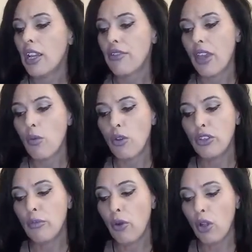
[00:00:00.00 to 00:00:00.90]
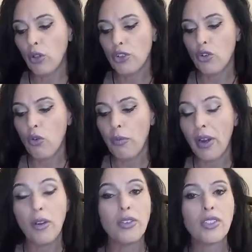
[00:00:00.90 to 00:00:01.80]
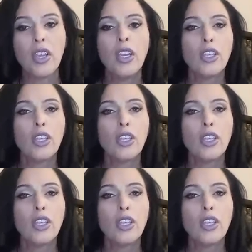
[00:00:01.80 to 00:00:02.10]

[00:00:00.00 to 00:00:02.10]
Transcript: if they weren't your biological parents,